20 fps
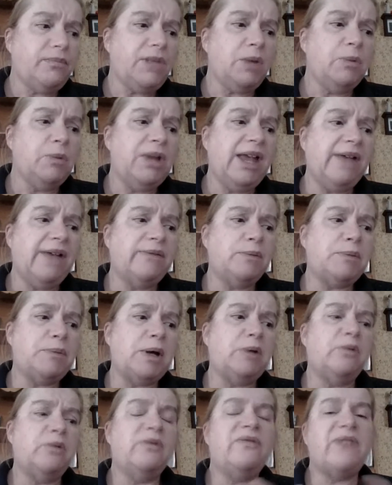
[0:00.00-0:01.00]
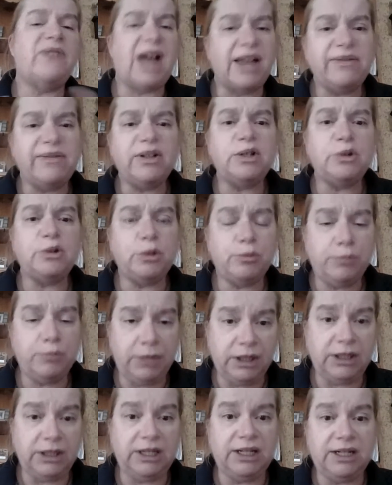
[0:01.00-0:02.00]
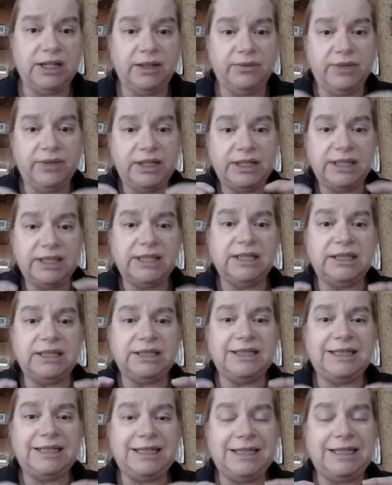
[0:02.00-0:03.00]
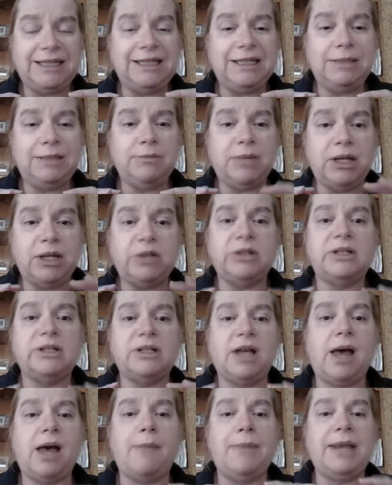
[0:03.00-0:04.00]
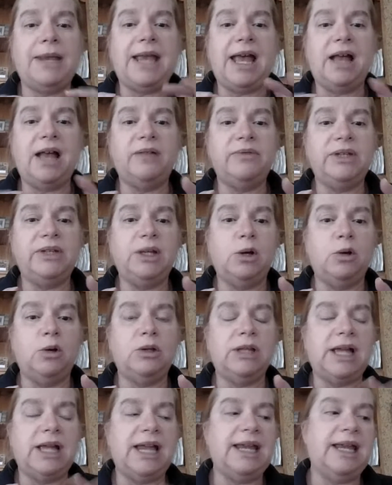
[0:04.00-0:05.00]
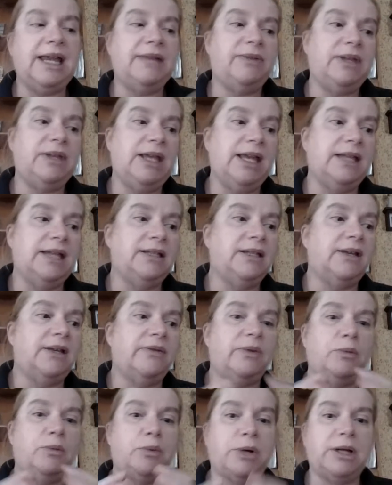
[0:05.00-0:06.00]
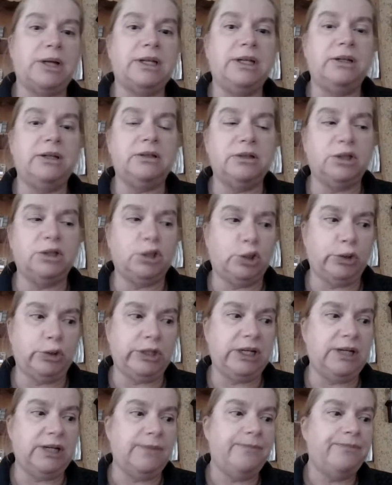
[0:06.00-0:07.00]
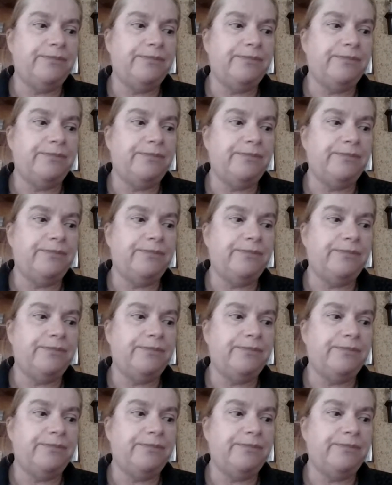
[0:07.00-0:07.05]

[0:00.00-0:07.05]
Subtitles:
We have about 500 million of these little teeny microscopic alveoli at the end of the bronchial tree.